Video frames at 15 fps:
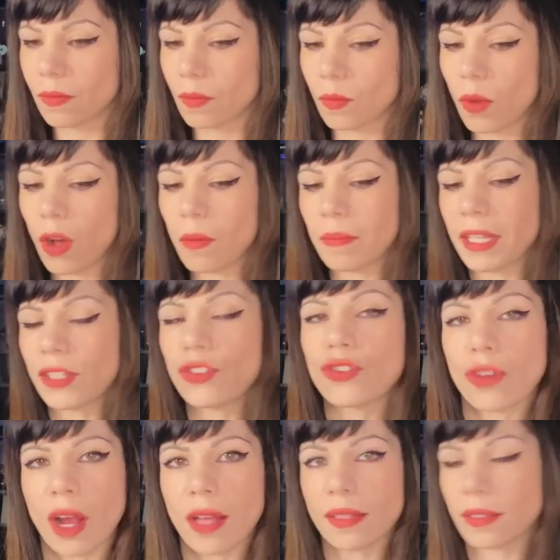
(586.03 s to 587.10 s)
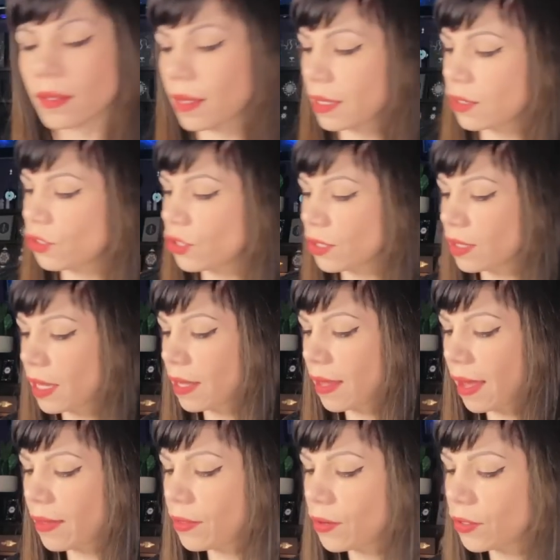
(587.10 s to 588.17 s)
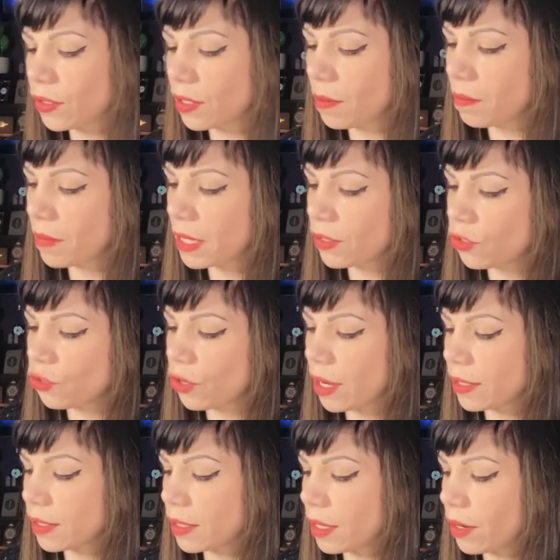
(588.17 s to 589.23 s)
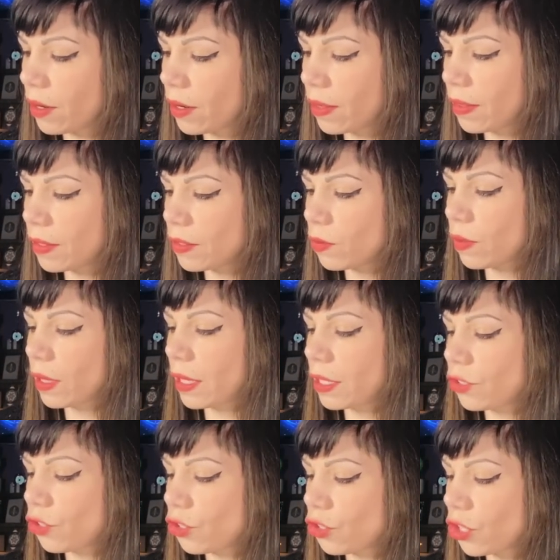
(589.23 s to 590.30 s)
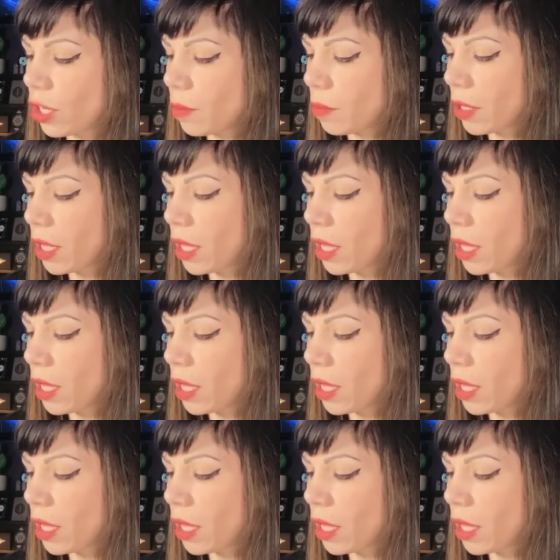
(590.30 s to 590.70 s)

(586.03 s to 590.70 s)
Well, mistrust. Let's just say that. There's some mistrust here in this relationship.